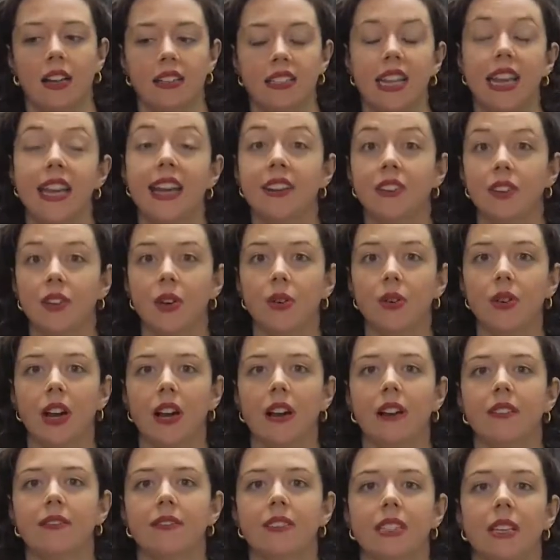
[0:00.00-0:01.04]
take
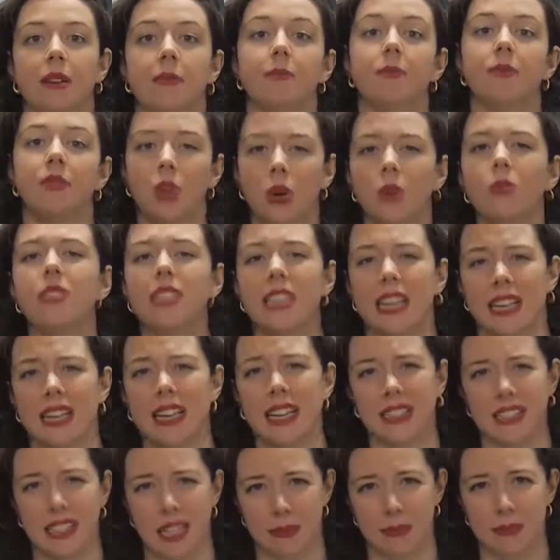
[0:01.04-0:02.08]
note of some
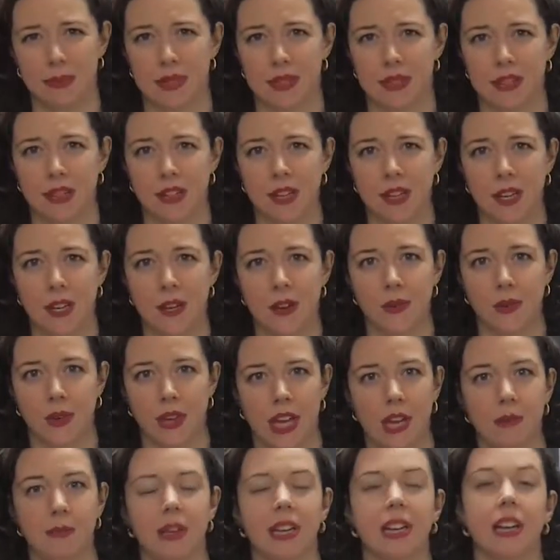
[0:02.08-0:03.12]
note-taking tips.
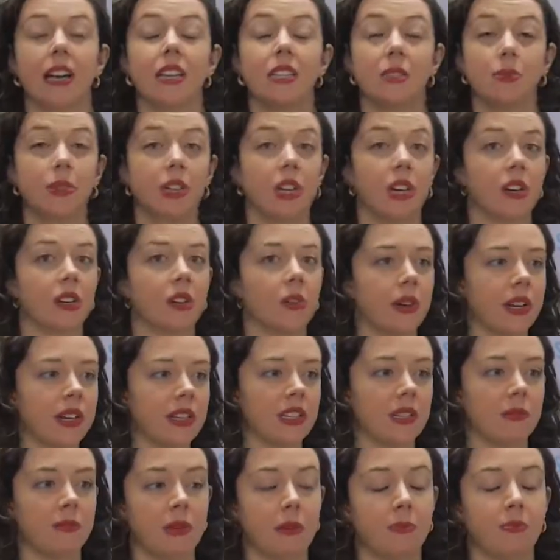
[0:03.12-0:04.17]
Okay, because we are
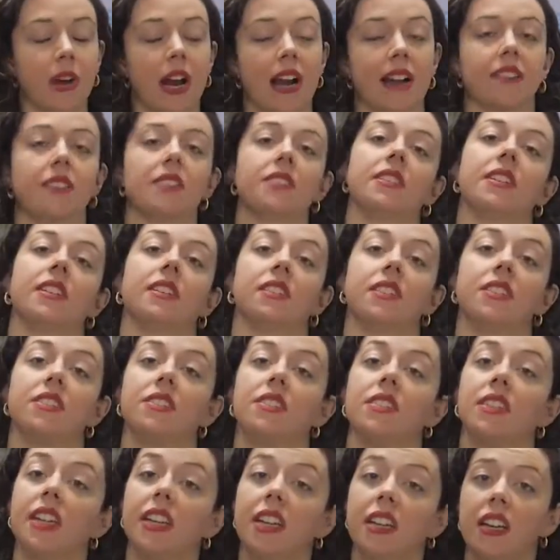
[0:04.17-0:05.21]
going to be practicing
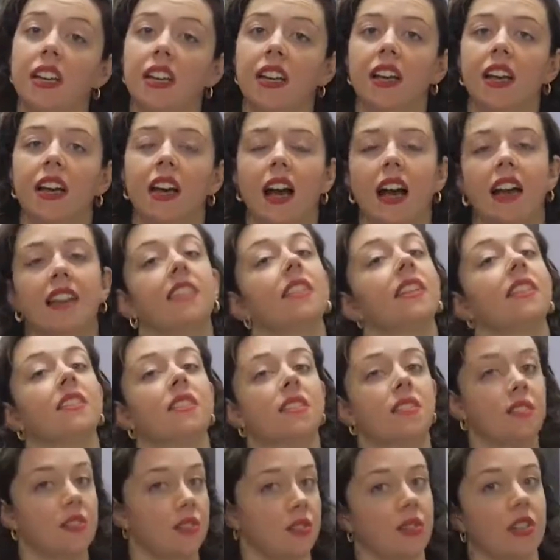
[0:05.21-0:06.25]
listening, I think
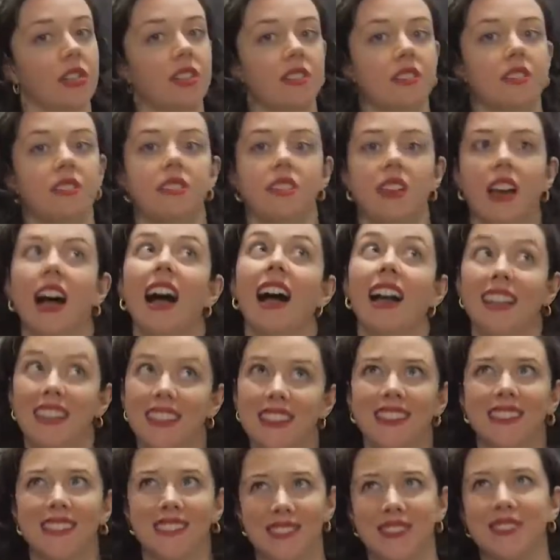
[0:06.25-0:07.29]
the students
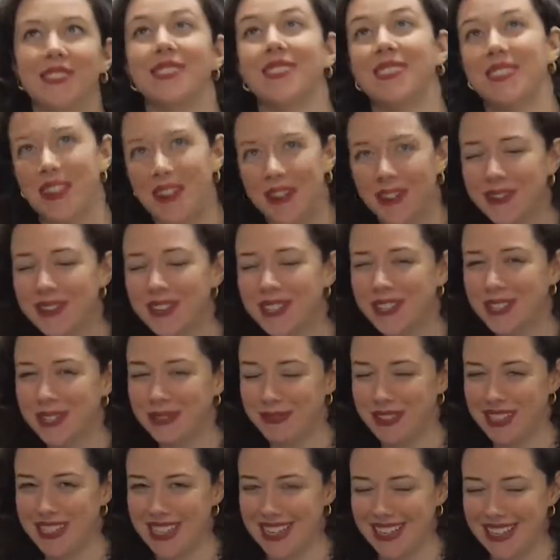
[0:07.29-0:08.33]
always
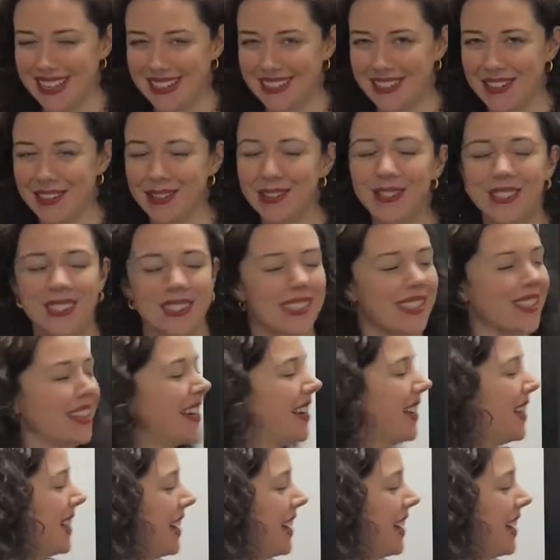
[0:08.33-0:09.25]
should be taking notes.